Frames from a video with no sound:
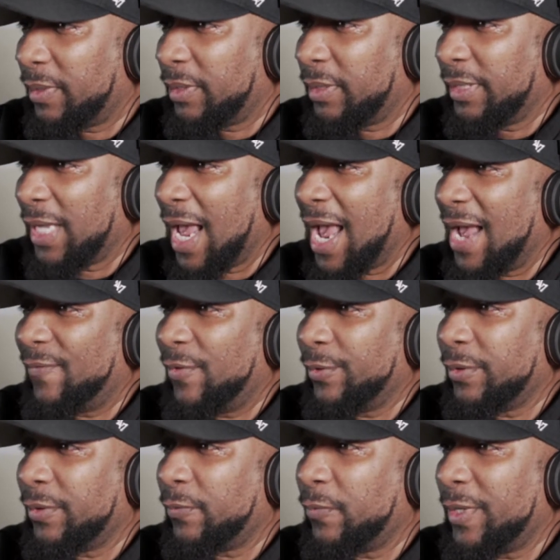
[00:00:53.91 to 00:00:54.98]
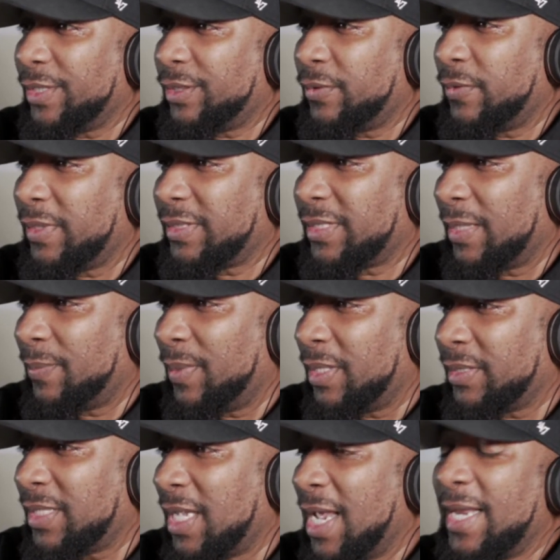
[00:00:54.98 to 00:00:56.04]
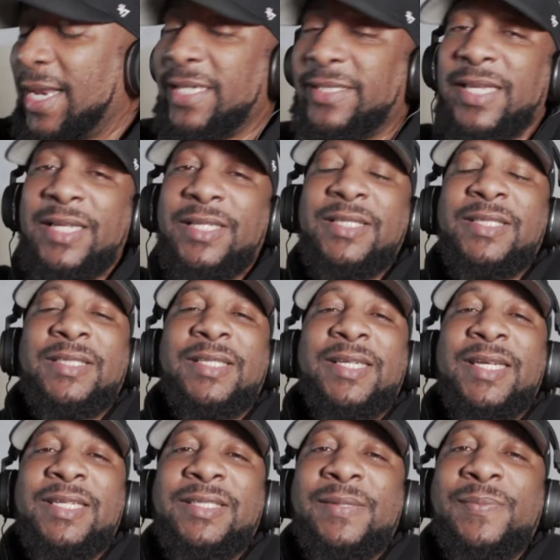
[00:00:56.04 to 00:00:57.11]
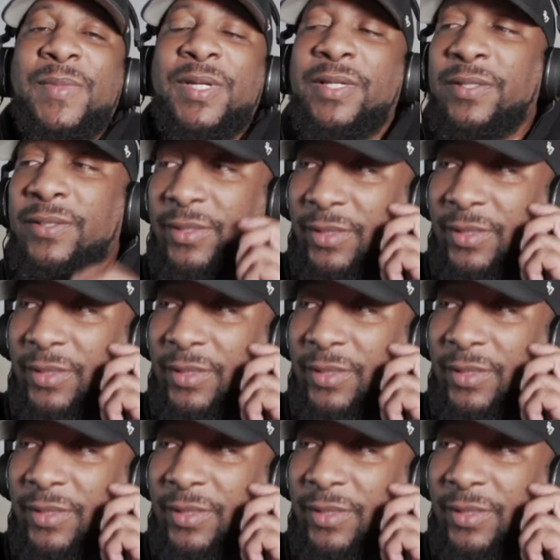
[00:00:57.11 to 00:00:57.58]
live on the Wish USA bus. They say this is EZ Mil's